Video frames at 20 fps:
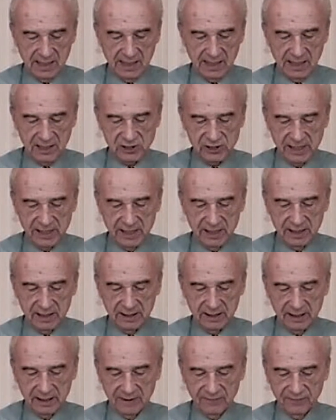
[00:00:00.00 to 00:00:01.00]
and they
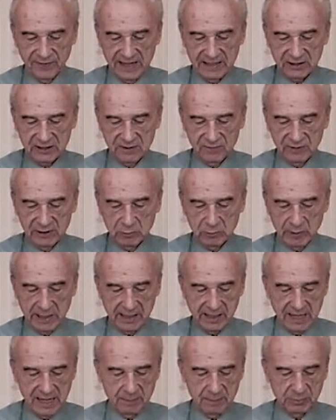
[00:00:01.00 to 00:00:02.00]
effectively were
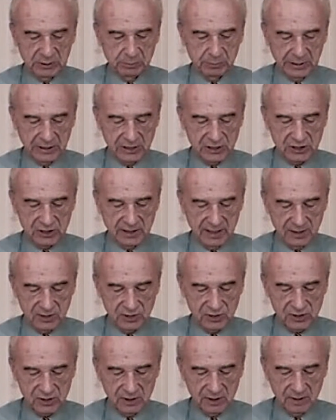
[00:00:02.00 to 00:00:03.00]
kept
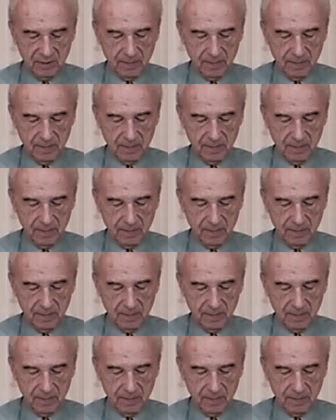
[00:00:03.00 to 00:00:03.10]
prisoners.